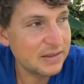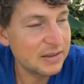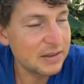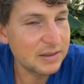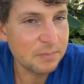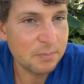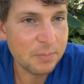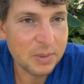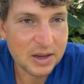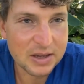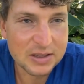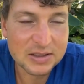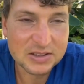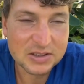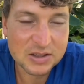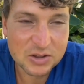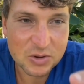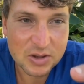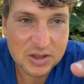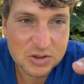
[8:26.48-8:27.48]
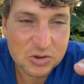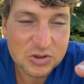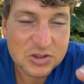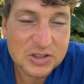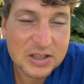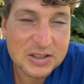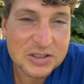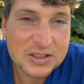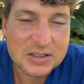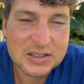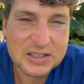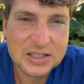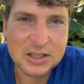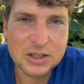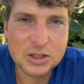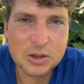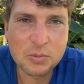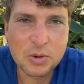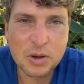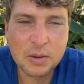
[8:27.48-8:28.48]
But it's still interesting to see
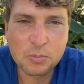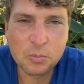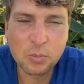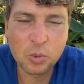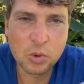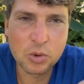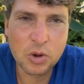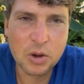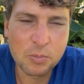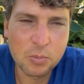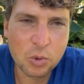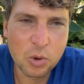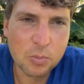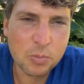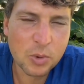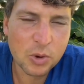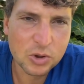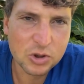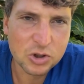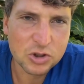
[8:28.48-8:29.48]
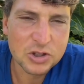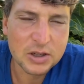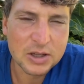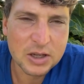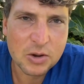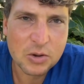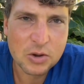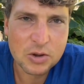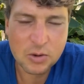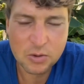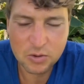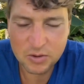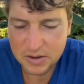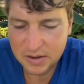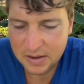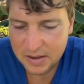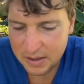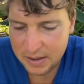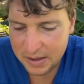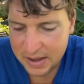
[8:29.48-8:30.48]
that we have more and more bullish scenarios,
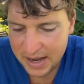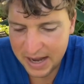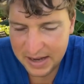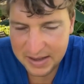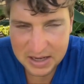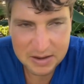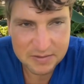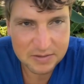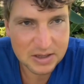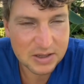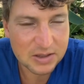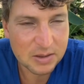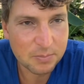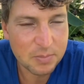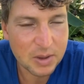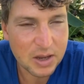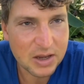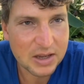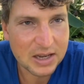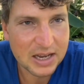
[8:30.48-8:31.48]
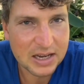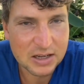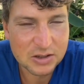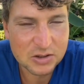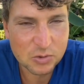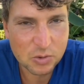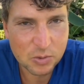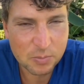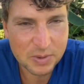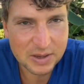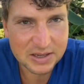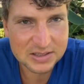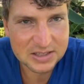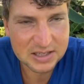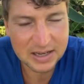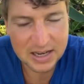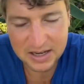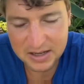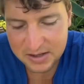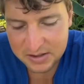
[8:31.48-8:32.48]
and even in the bear case or base
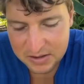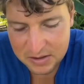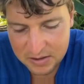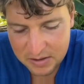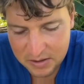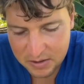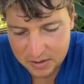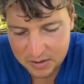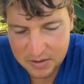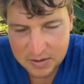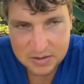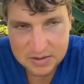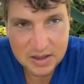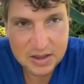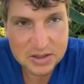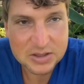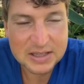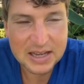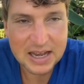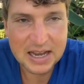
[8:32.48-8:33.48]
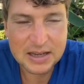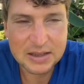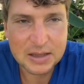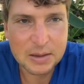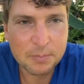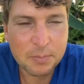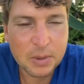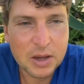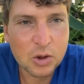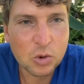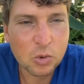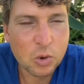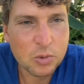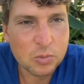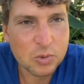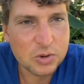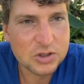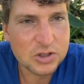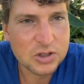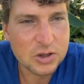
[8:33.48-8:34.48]
case, they're saying that Bitcoin
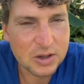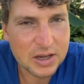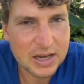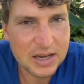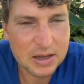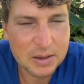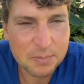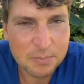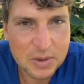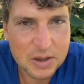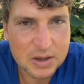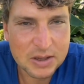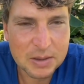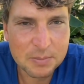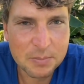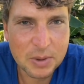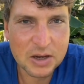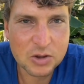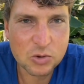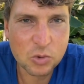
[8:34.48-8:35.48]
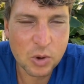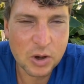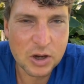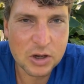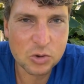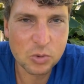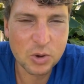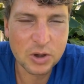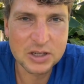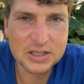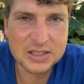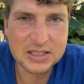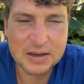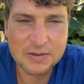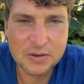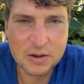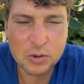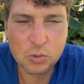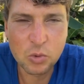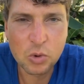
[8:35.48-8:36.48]
will still hit $1 million by
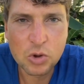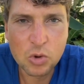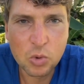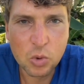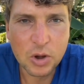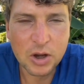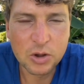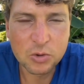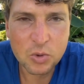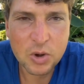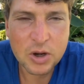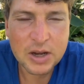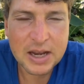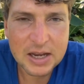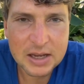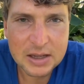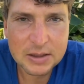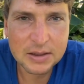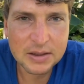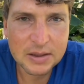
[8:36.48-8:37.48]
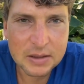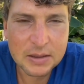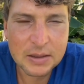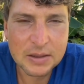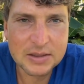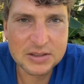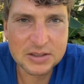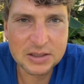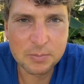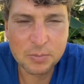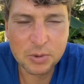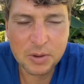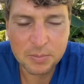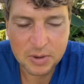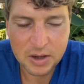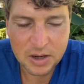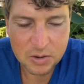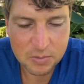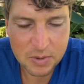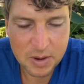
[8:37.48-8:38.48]
2027 or 2028. Simply
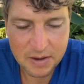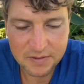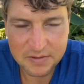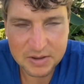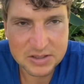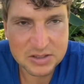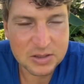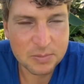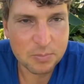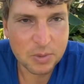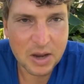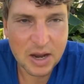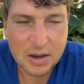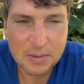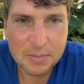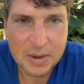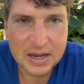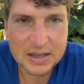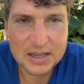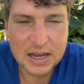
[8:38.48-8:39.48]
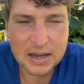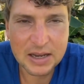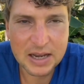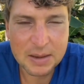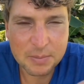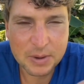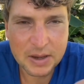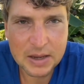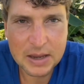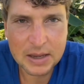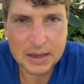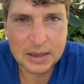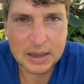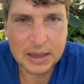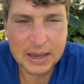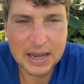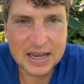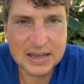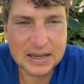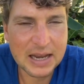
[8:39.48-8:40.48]
because we have this supply-demand dynamic
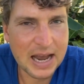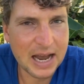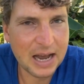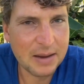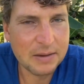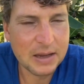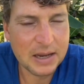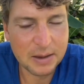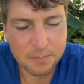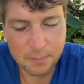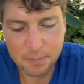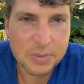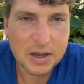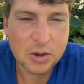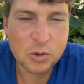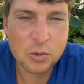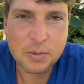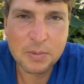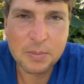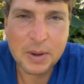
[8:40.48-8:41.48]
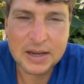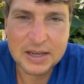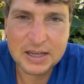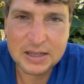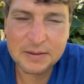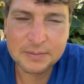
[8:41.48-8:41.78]
and the halving in Bitcoin mining.